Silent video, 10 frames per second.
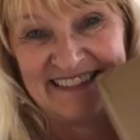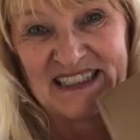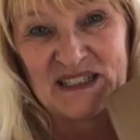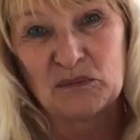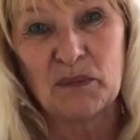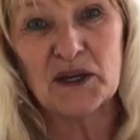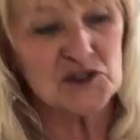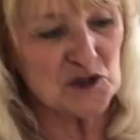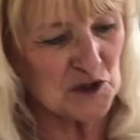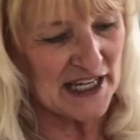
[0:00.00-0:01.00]

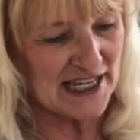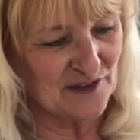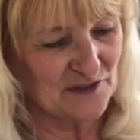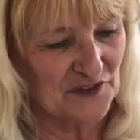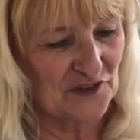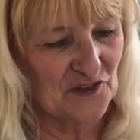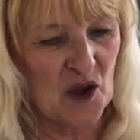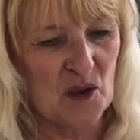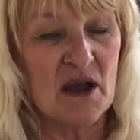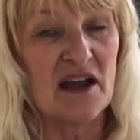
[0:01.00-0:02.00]
Special gift
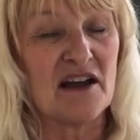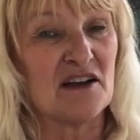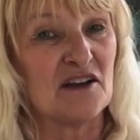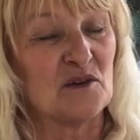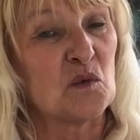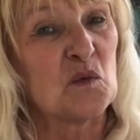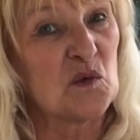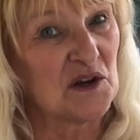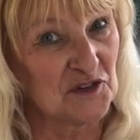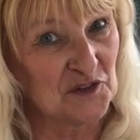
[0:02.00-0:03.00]
from a
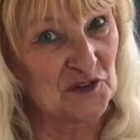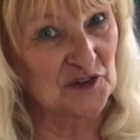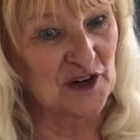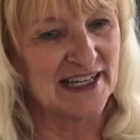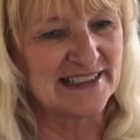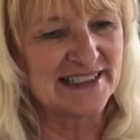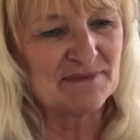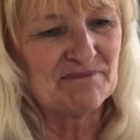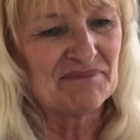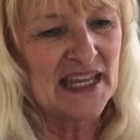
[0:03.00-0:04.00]
wonderful friend.
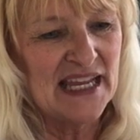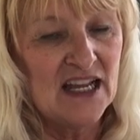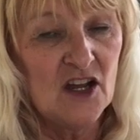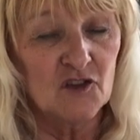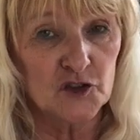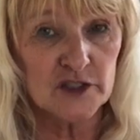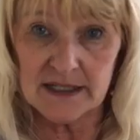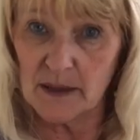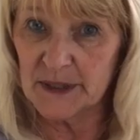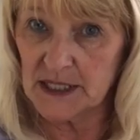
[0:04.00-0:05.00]
First,
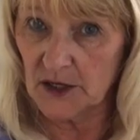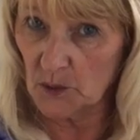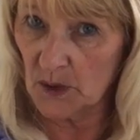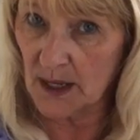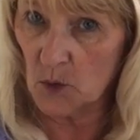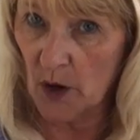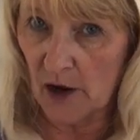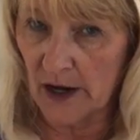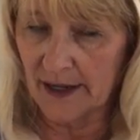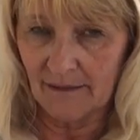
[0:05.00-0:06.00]
let me tell you what I'm
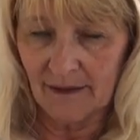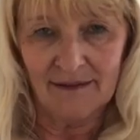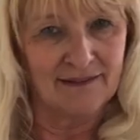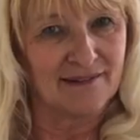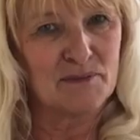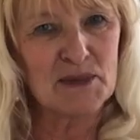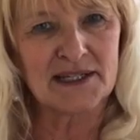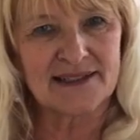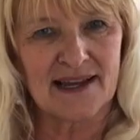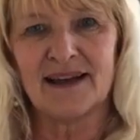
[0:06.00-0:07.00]
wearing
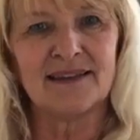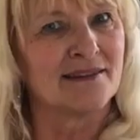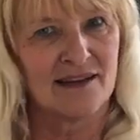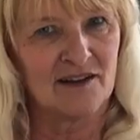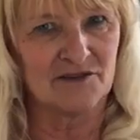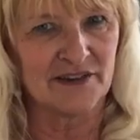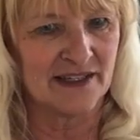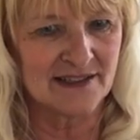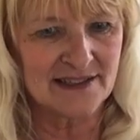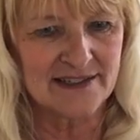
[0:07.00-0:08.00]
because I love
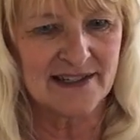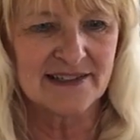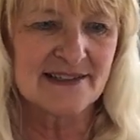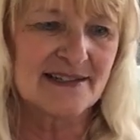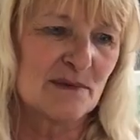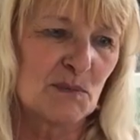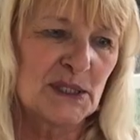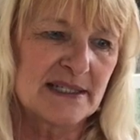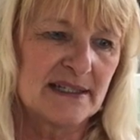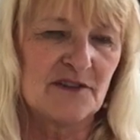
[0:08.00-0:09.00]
this. It is
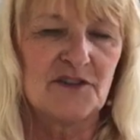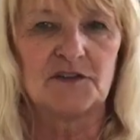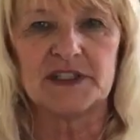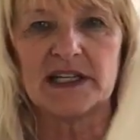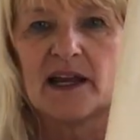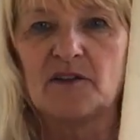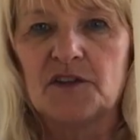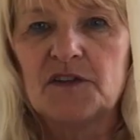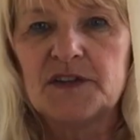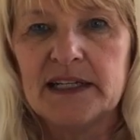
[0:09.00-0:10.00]
Simplicity
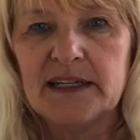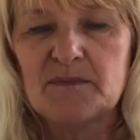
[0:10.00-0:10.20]
5850.